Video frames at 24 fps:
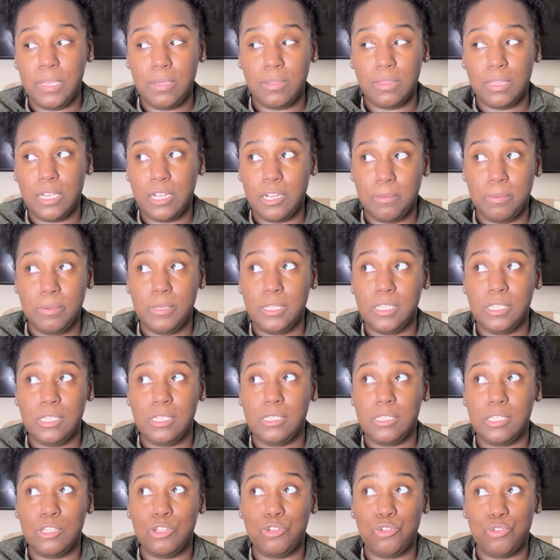
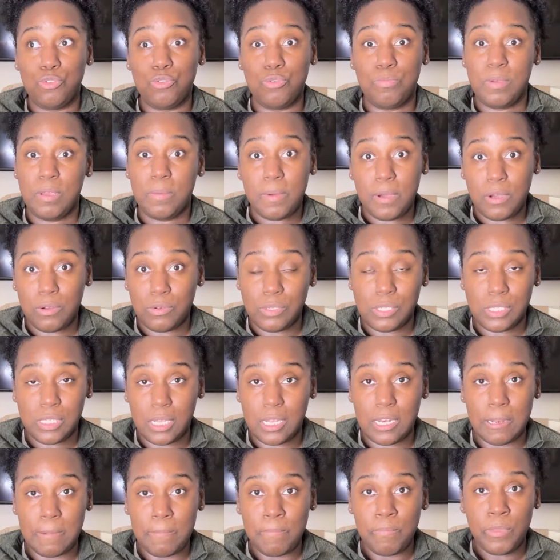Therapists do be
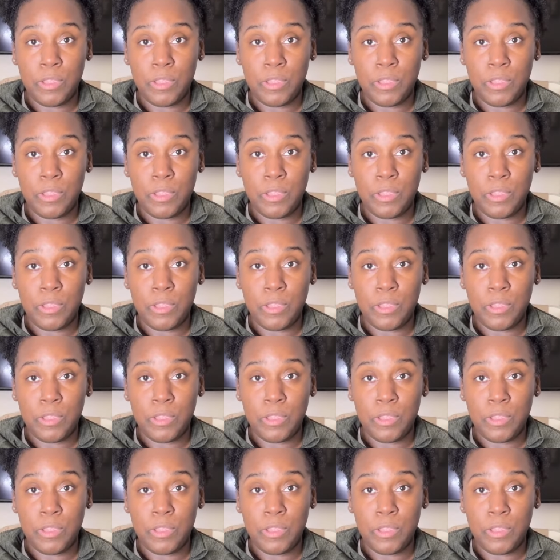posting